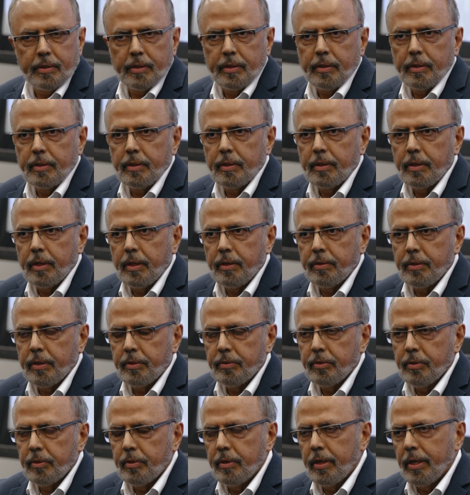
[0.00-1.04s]

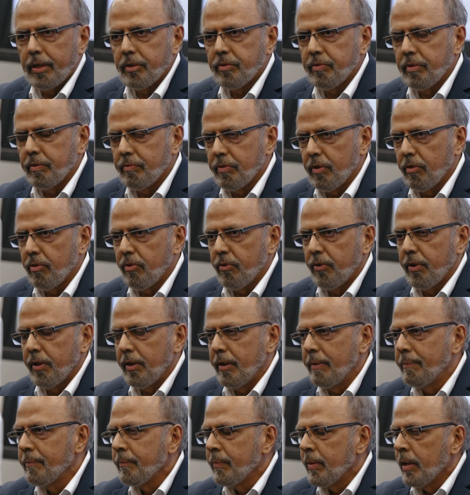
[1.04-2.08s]

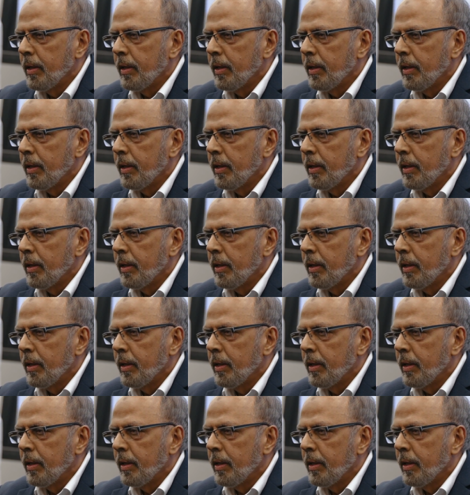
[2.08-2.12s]
800-53.